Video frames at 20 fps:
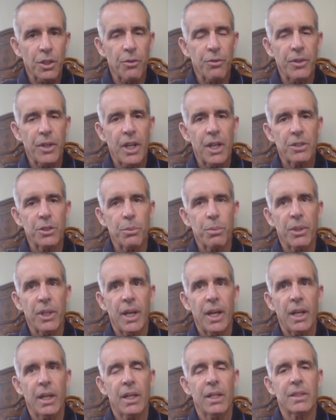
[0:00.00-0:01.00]
financial
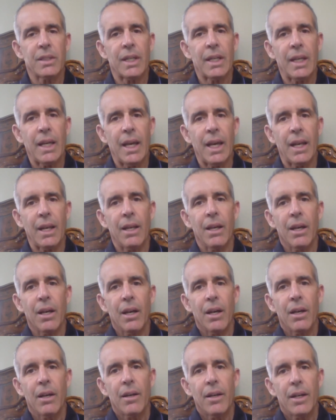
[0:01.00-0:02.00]
planning is, again,
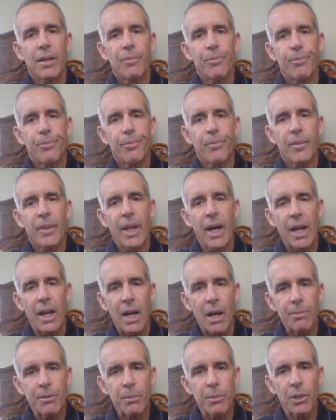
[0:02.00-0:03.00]
not
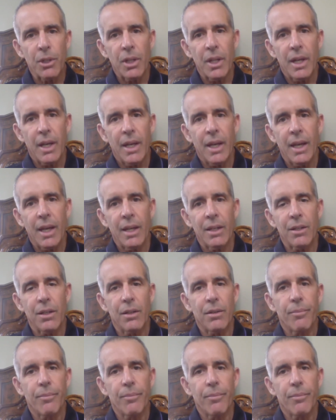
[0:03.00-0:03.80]
optimal and